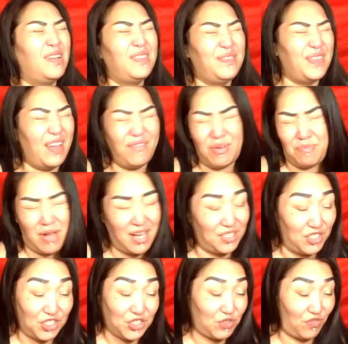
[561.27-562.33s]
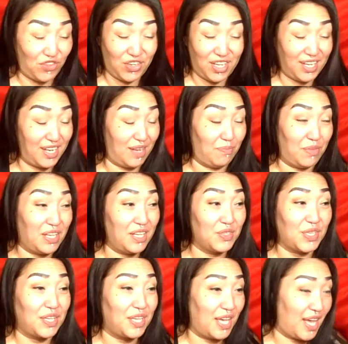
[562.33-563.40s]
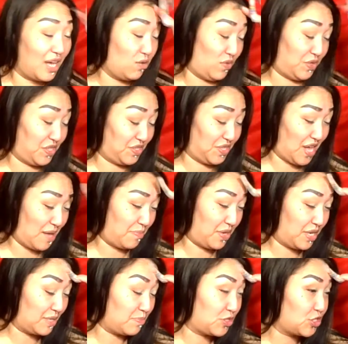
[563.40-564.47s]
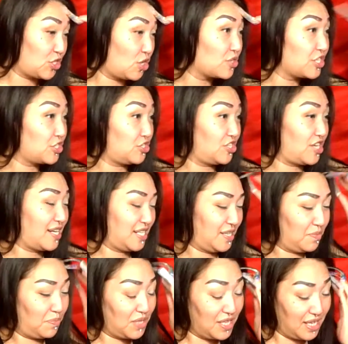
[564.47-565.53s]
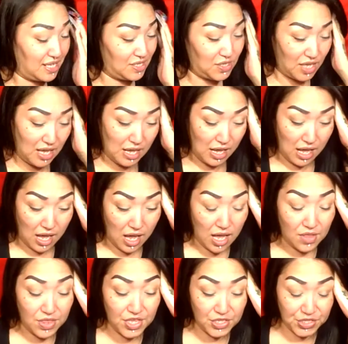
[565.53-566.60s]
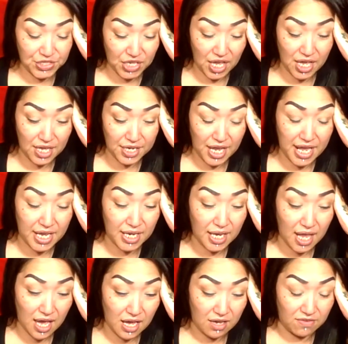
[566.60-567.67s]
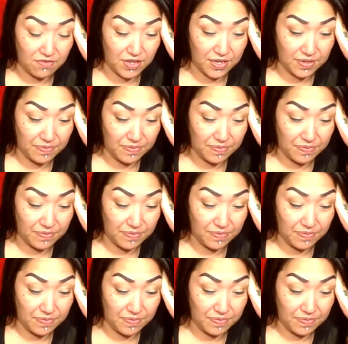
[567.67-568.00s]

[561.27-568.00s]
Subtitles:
never mind, just forget it because I can't with the tapping. I'm so distracted, please. The Sun and love.